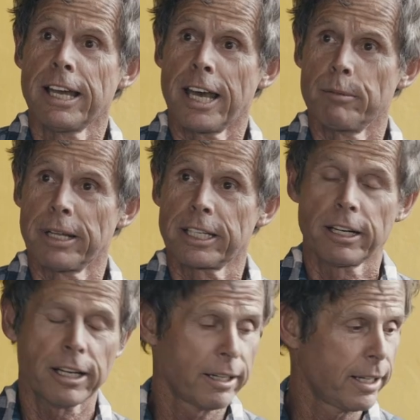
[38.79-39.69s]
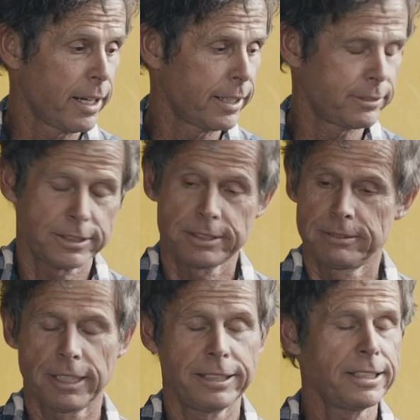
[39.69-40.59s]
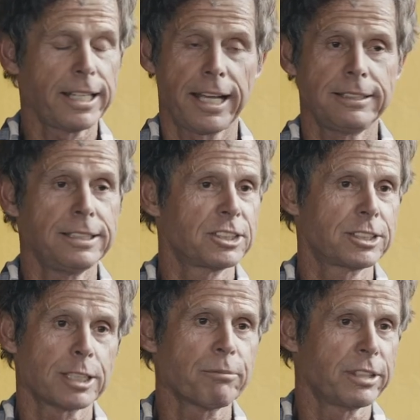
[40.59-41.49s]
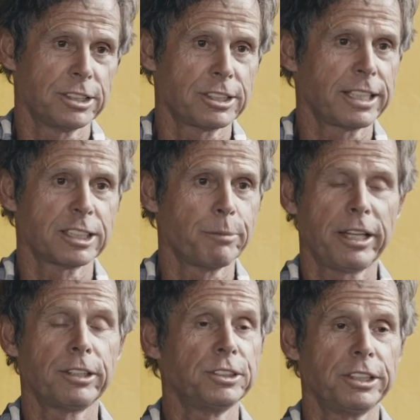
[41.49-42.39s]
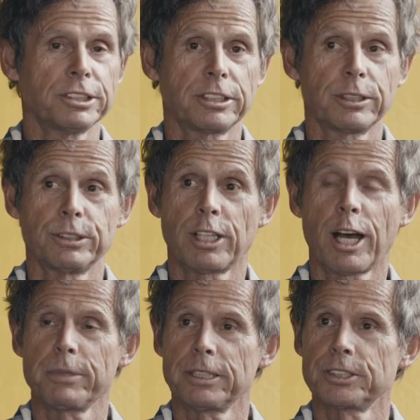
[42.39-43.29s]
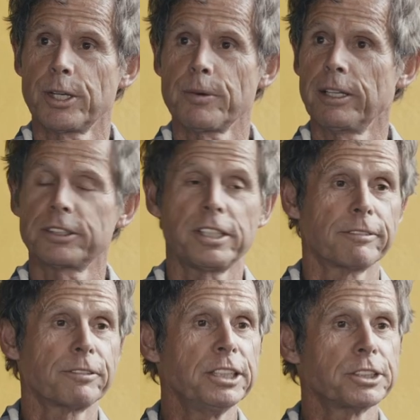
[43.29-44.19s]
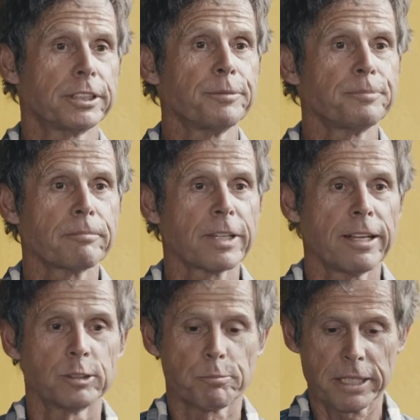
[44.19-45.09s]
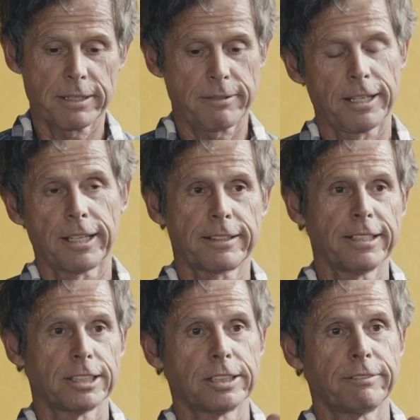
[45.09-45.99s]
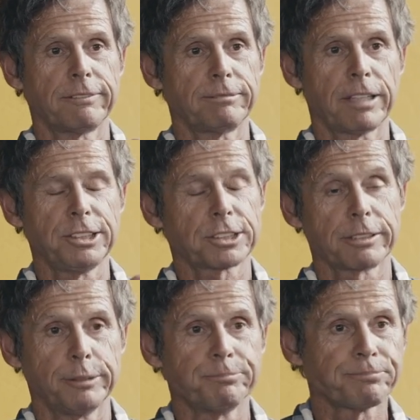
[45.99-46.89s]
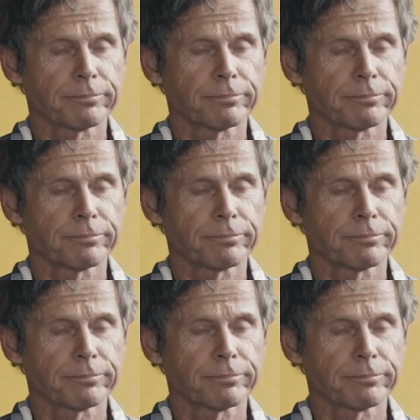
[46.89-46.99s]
And I'm like, oh, I, I need to eat something just to get some energy, just to go shopping. So I looked in the freezer. There's a big thing like this of ice cream.